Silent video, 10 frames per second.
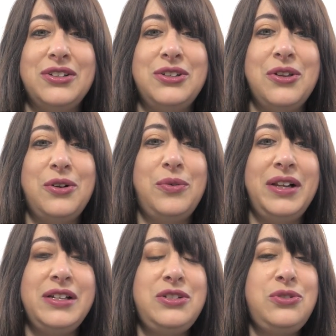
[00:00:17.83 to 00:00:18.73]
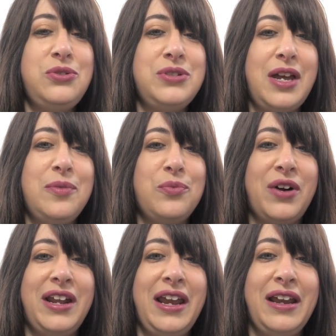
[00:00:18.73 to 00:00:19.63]
So they're really 2 time
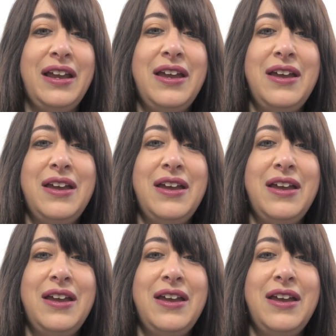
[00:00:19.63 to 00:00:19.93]
running.